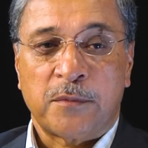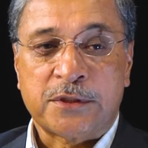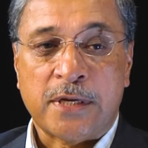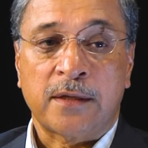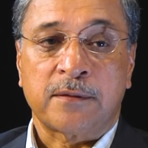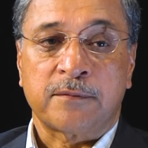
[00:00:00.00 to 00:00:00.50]

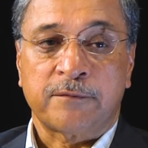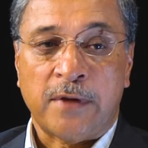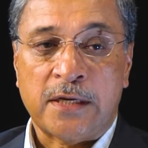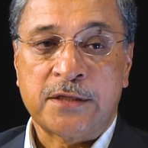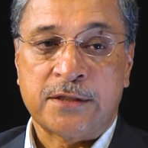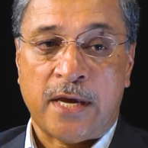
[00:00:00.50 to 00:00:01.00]
Michelle,
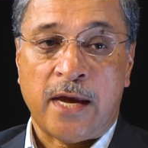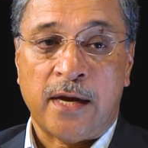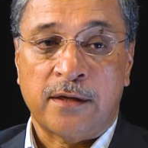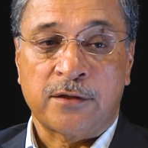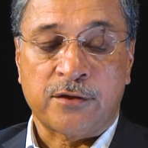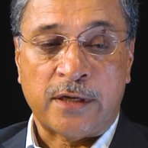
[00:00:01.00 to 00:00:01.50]
very
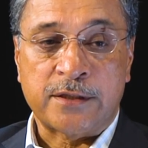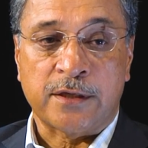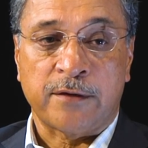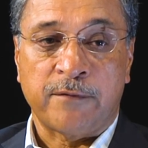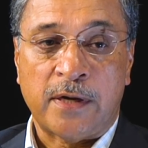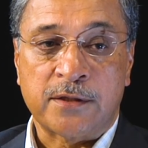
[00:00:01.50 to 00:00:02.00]
sad and
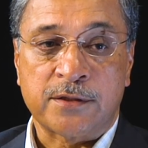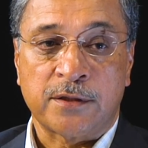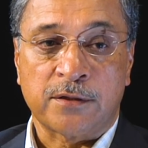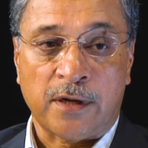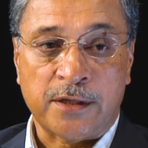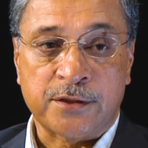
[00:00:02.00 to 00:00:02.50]
tragic events
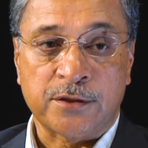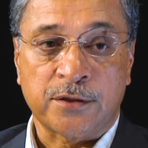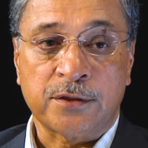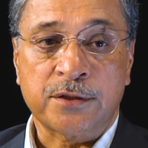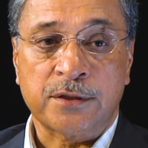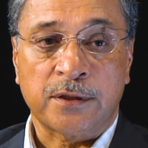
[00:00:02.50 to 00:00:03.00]
in
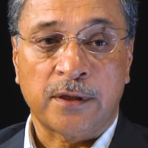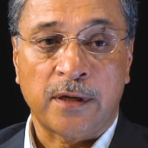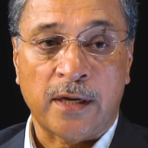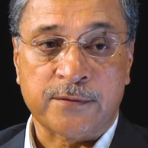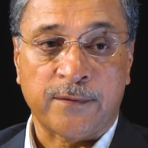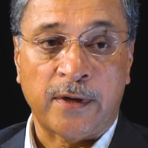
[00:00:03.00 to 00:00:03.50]
Christchurch
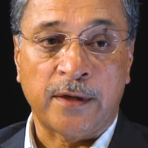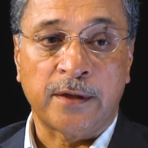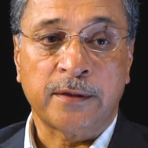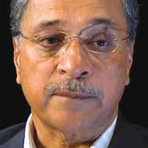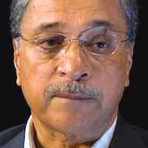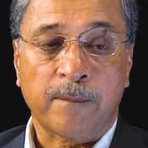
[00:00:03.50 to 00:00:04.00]
last
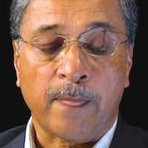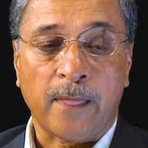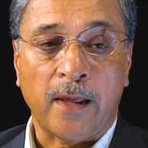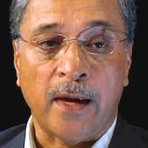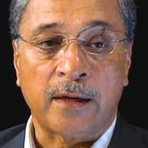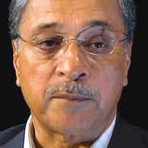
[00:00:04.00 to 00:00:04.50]
Friday,
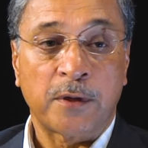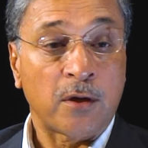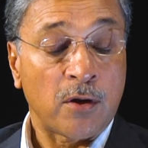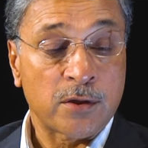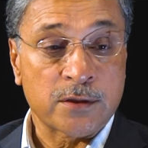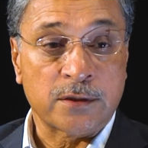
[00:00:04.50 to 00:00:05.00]
and
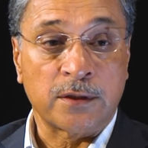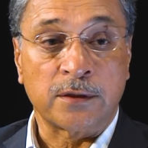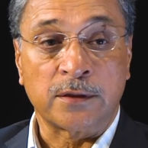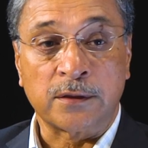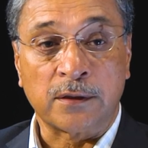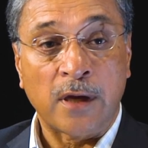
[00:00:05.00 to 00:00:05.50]
because
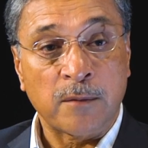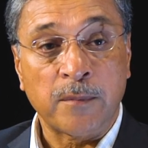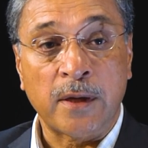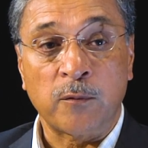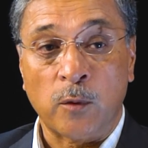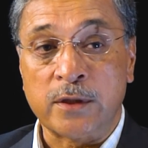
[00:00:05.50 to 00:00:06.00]
the
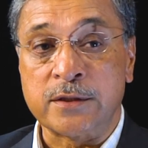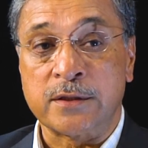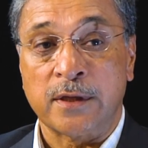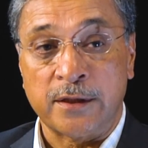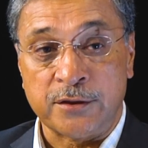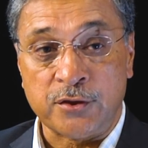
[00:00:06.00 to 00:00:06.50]
gunman
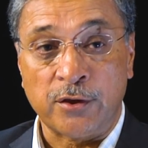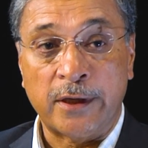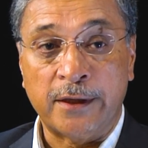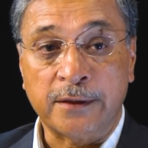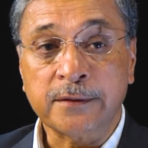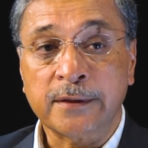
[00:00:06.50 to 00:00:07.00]
was an
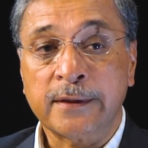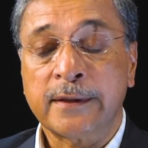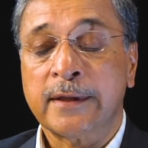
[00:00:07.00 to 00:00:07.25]
Australian,